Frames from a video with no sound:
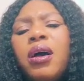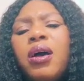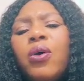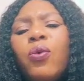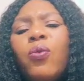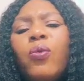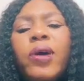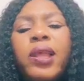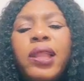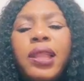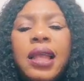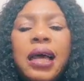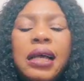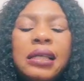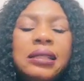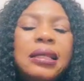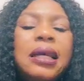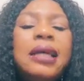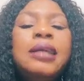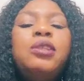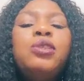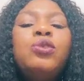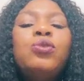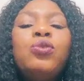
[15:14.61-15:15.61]
when last
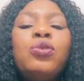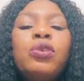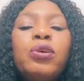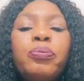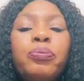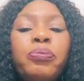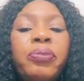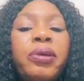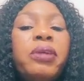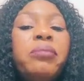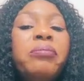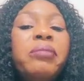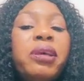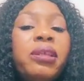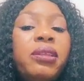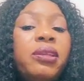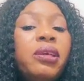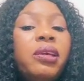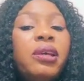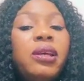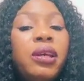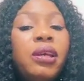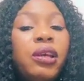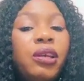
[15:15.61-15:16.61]
I took pain
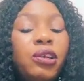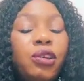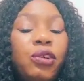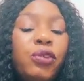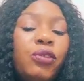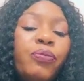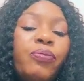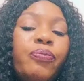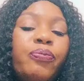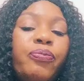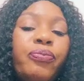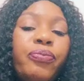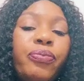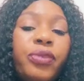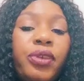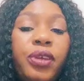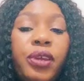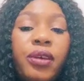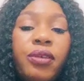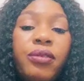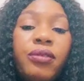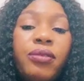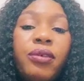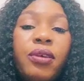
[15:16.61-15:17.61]
medication.
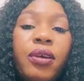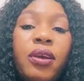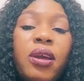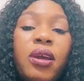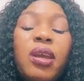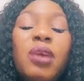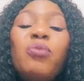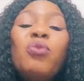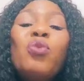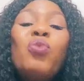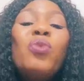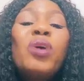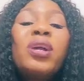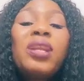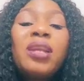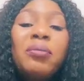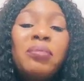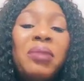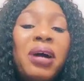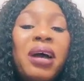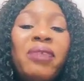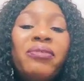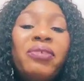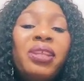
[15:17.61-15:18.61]
Yes, even when
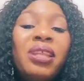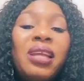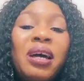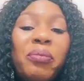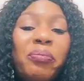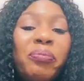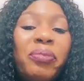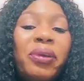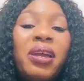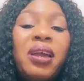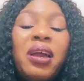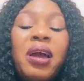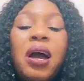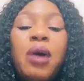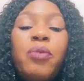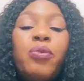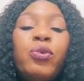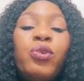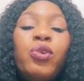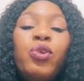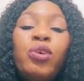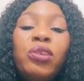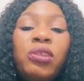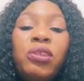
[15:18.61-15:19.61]
I'm having that pain, I
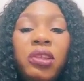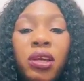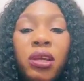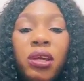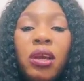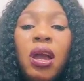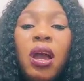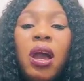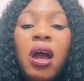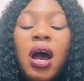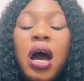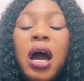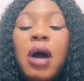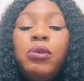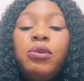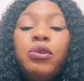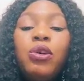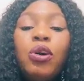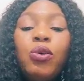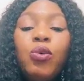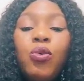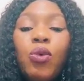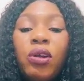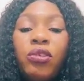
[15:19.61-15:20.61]
will not take. I'll
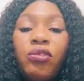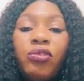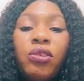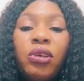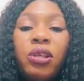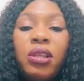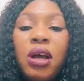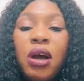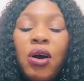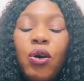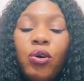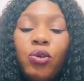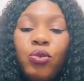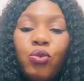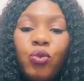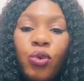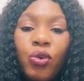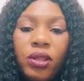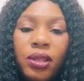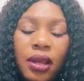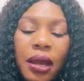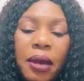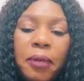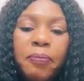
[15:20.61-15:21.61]
just go and drink that hot
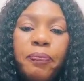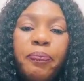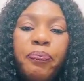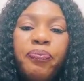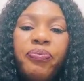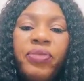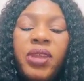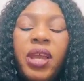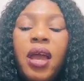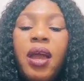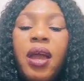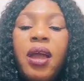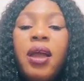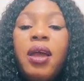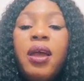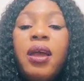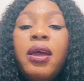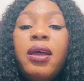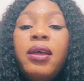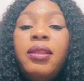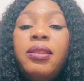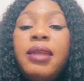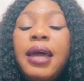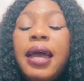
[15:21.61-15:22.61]
water.
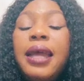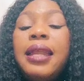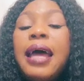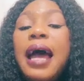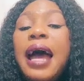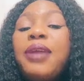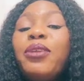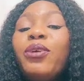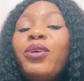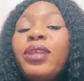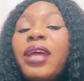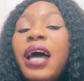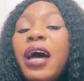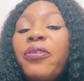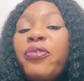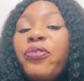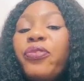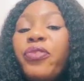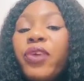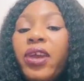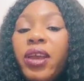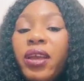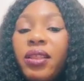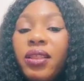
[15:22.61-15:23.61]
Then another
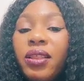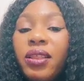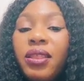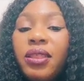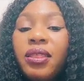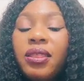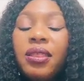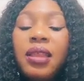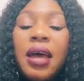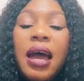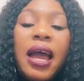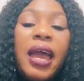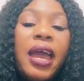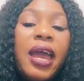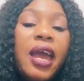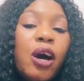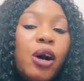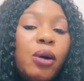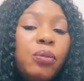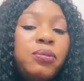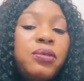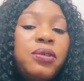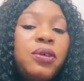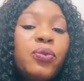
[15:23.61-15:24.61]
thing that
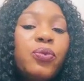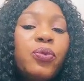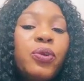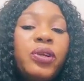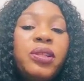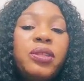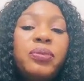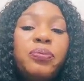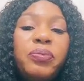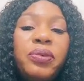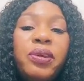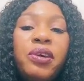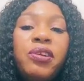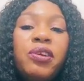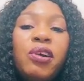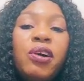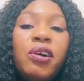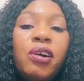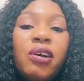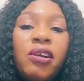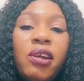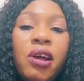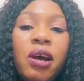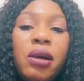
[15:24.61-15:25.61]
helps with
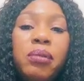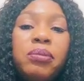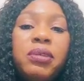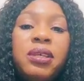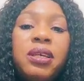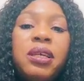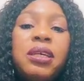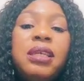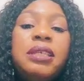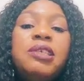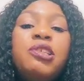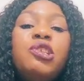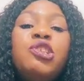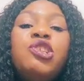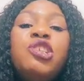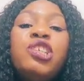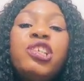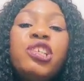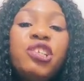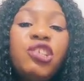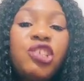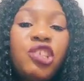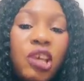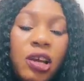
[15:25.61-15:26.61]
period cramps is
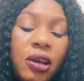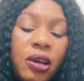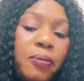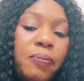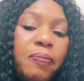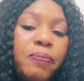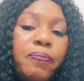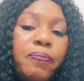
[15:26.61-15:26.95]
ginger.